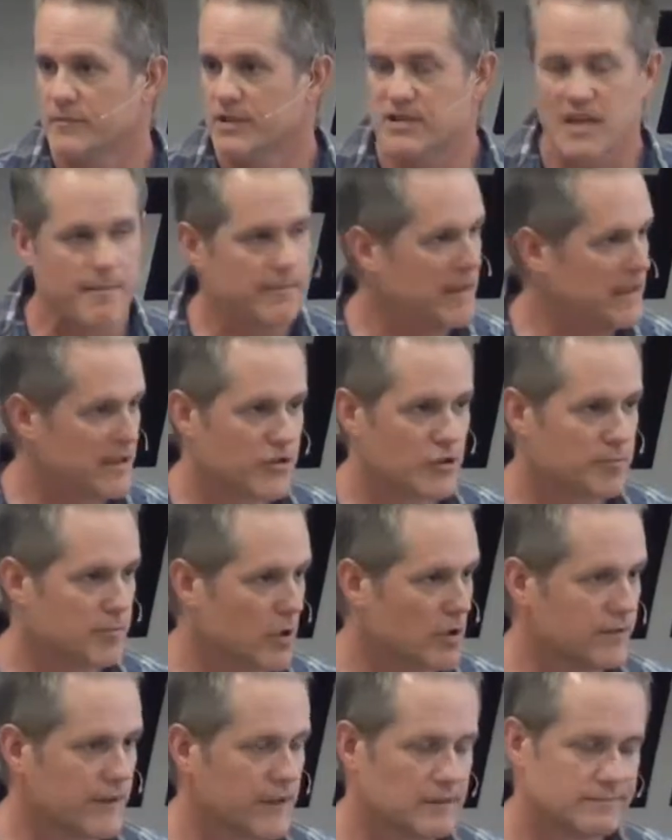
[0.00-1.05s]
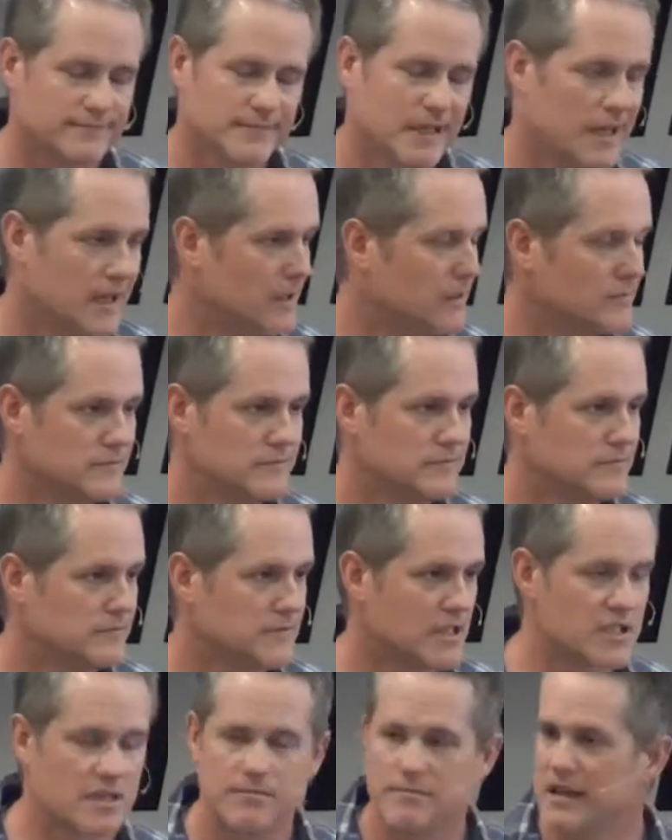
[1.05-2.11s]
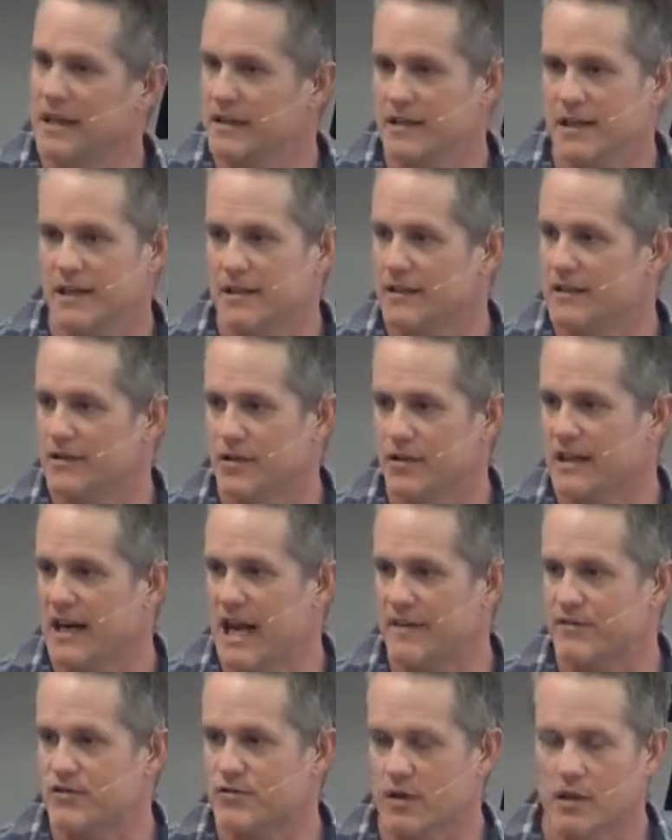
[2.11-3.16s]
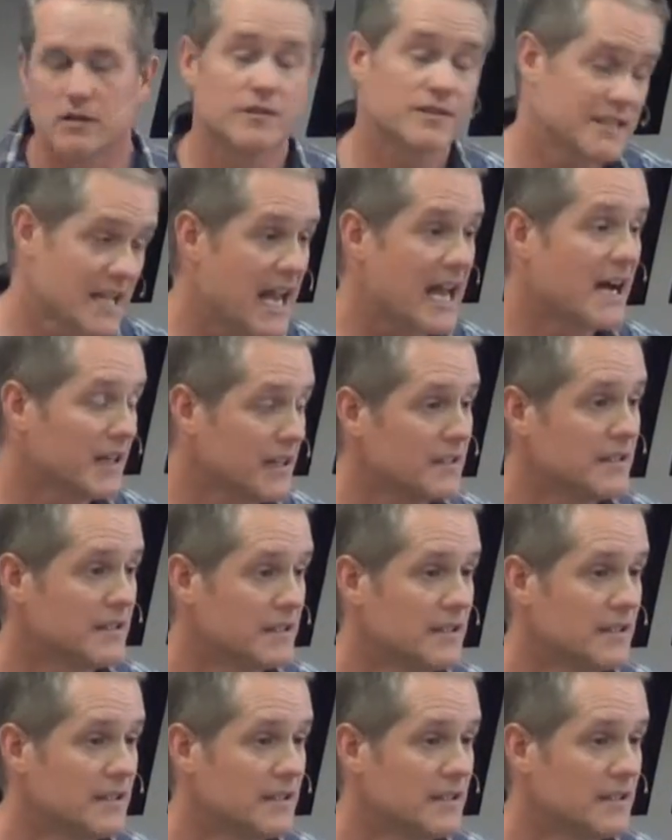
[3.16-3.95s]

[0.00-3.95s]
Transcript: Does that mean that they're perfect? No. Does it mean that they're going to have struggles? Yeah.